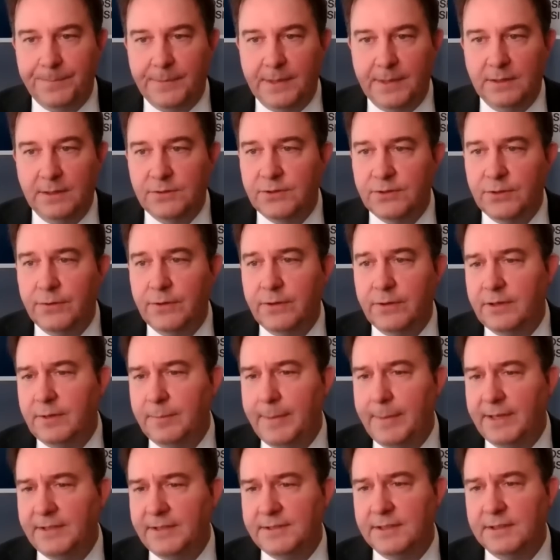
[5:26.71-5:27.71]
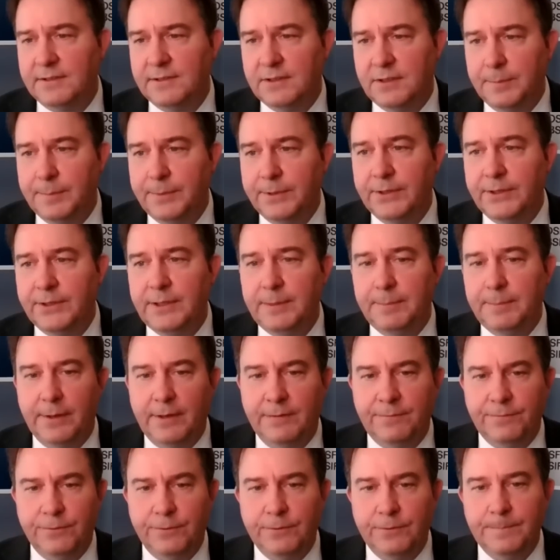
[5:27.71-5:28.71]
And so the domestic stability
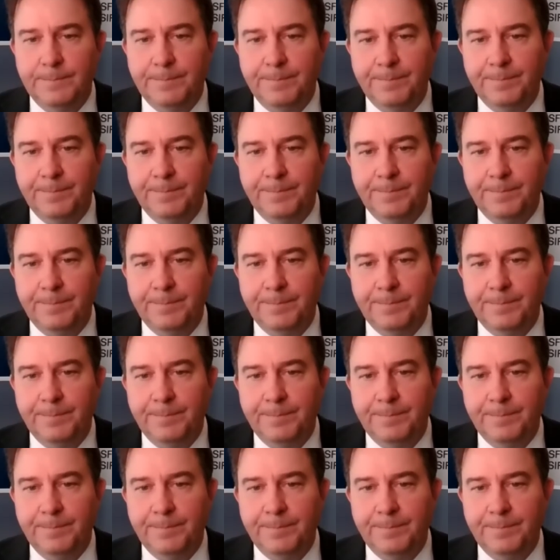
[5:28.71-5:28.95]
buffer